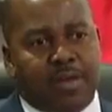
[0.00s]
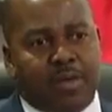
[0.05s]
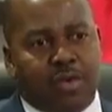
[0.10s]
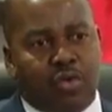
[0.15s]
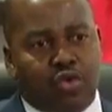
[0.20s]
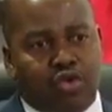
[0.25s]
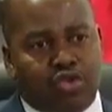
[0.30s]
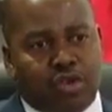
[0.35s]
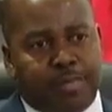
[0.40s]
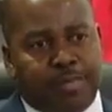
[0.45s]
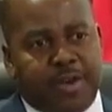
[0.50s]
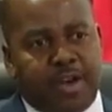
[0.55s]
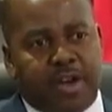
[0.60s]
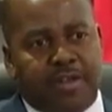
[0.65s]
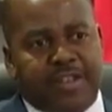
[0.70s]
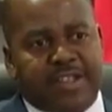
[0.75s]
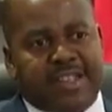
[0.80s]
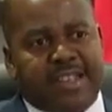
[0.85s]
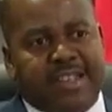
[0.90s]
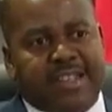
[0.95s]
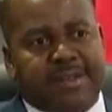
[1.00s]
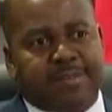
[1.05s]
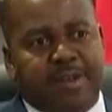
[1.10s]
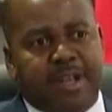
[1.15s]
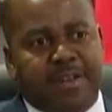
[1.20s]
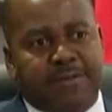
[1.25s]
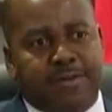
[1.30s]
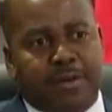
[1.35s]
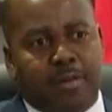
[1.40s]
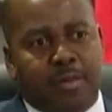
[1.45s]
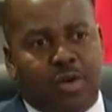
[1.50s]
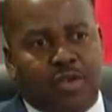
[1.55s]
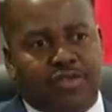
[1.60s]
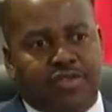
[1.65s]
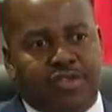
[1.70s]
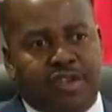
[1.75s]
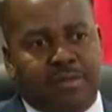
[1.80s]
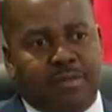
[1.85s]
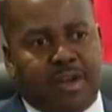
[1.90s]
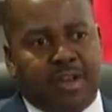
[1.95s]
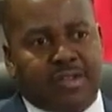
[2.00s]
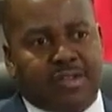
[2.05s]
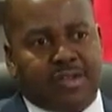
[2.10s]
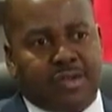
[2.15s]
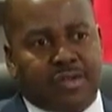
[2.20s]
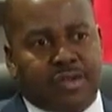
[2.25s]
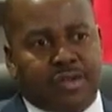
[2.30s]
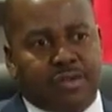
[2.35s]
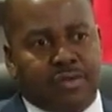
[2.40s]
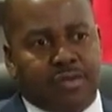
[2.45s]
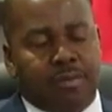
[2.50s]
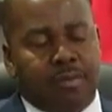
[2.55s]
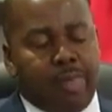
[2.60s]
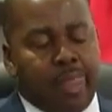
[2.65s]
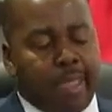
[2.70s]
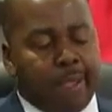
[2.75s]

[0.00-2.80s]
They will go through a period of assessment for about three months or so.